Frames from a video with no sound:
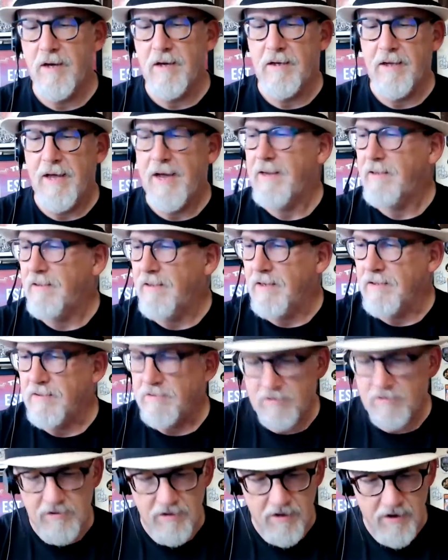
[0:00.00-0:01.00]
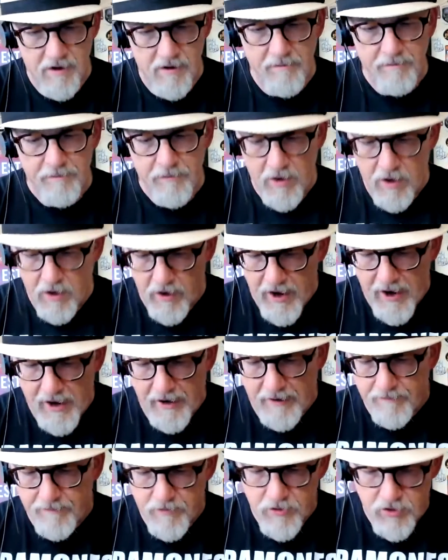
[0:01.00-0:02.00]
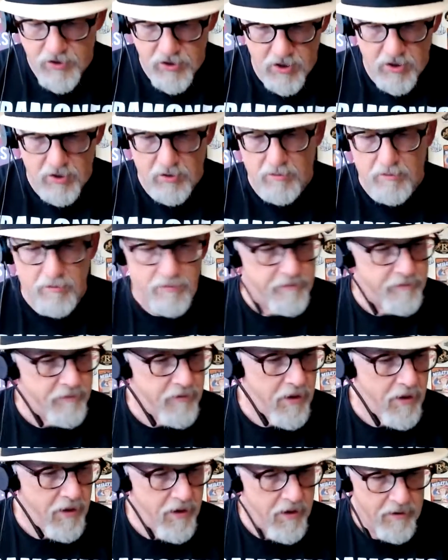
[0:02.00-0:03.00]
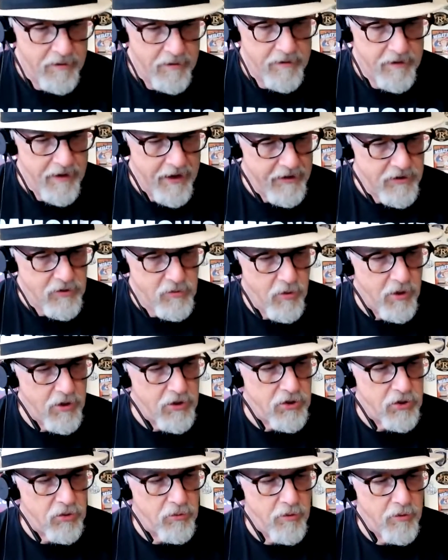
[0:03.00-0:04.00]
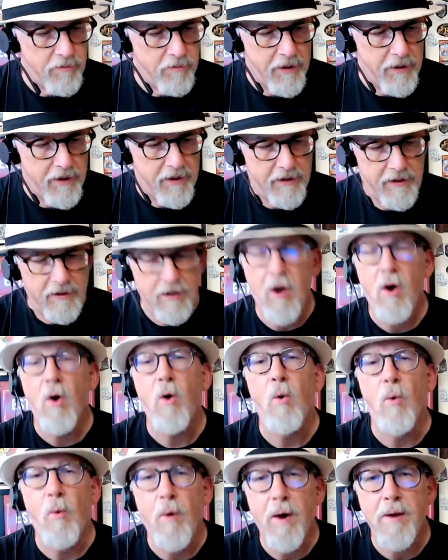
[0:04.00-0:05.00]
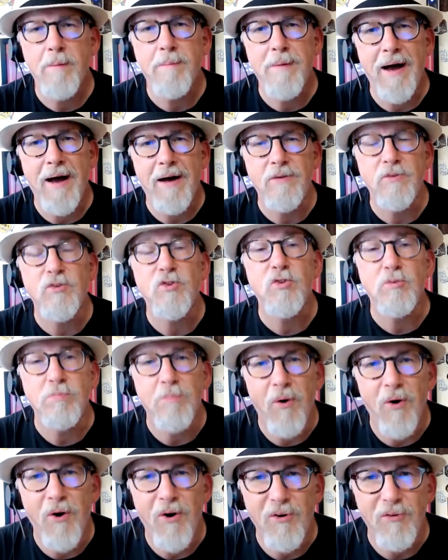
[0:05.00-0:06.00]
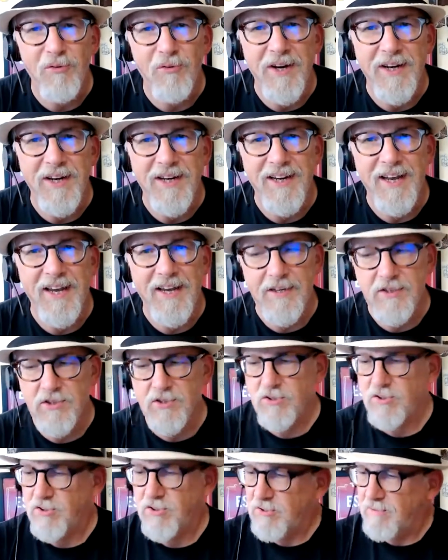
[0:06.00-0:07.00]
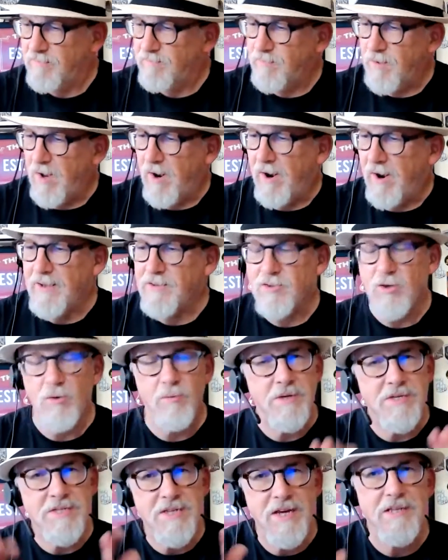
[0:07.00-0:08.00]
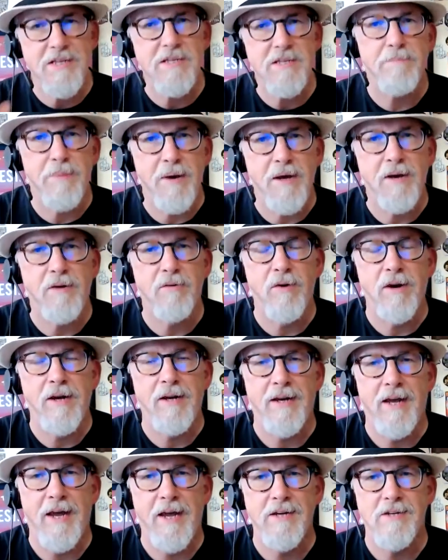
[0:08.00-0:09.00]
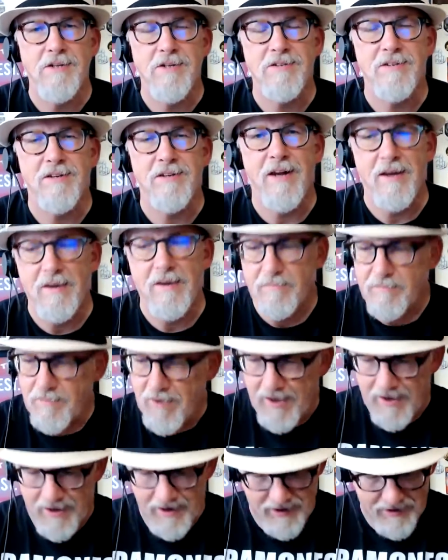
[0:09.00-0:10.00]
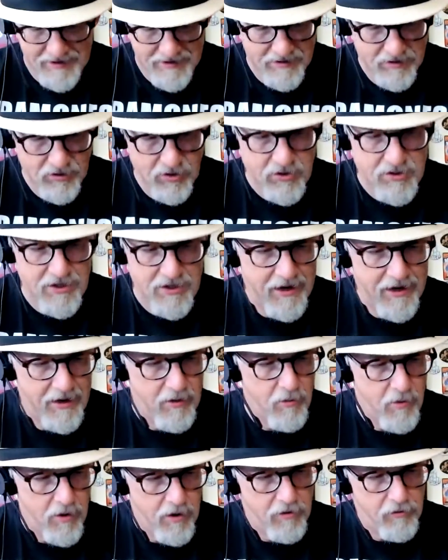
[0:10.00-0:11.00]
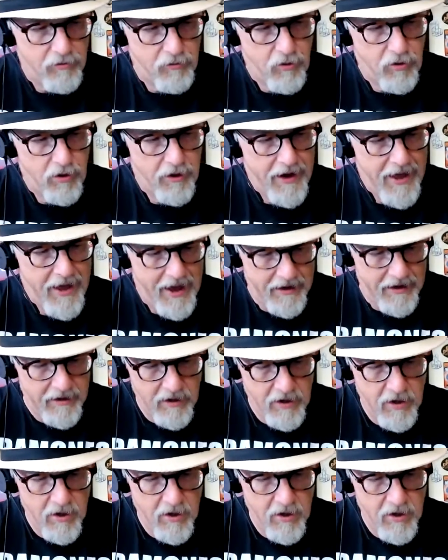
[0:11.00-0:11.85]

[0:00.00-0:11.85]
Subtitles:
I like this. All right. So next question would be, what about small ring gauges? All right. So we did the big ring gauges, and looks like it works for all of that.